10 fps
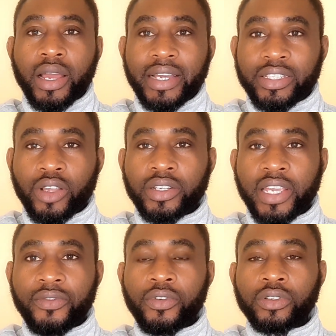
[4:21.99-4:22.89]
is not
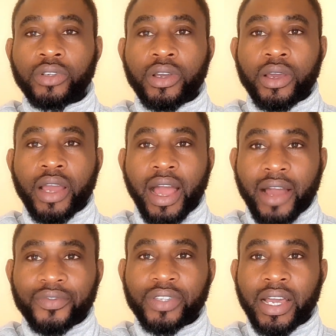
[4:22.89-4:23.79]
given
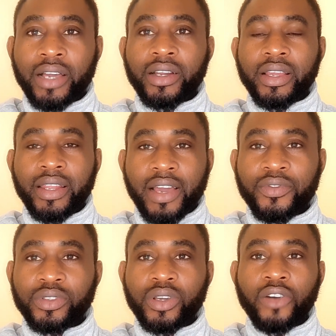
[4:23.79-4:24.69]
after
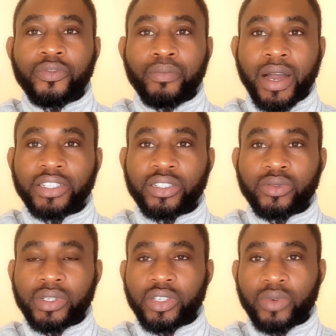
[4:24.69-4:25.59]
11th of March
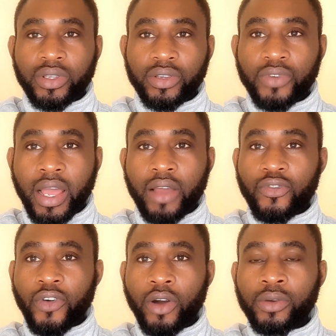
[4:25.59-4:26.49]

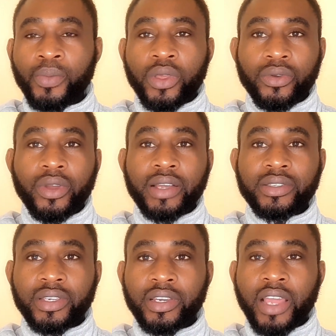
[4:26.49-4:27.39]
2024, you can
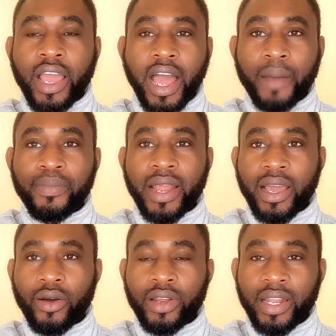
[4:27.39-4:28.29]
still
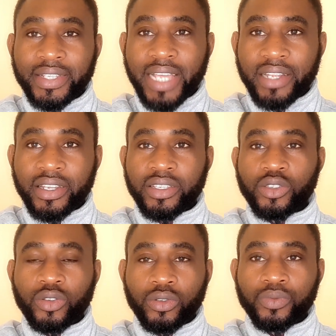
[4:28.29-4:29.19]
apply on a later date
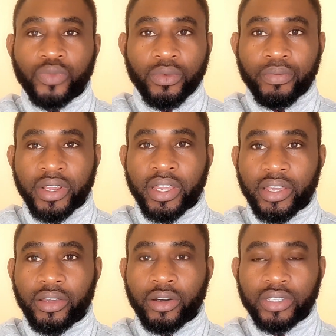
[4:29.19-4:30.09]
to bring
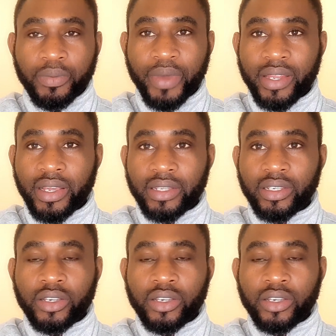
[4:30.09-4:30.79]
in your dependent.